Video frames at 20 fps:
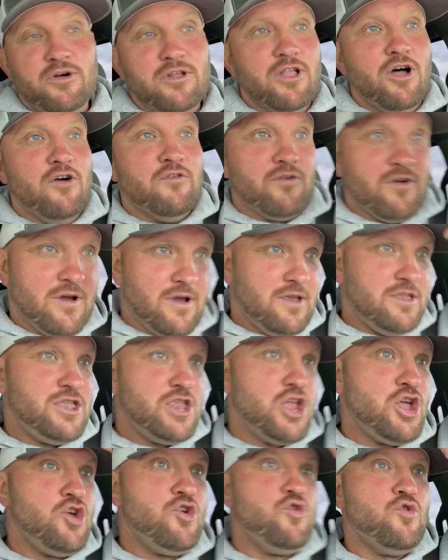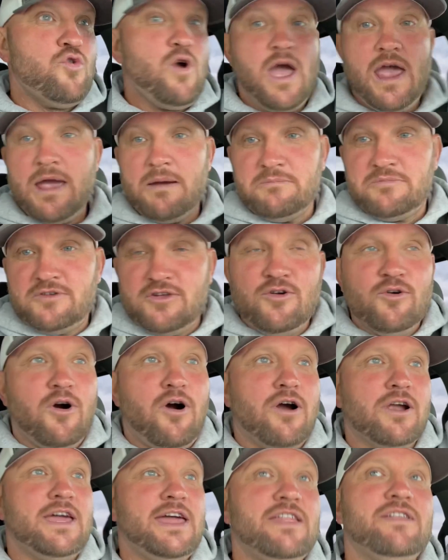over. No, I am too
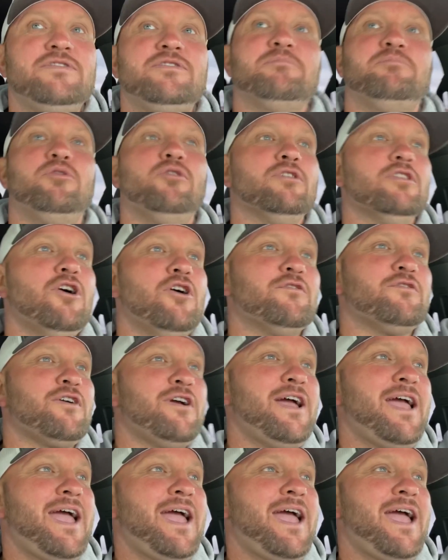hard-headed to pull over.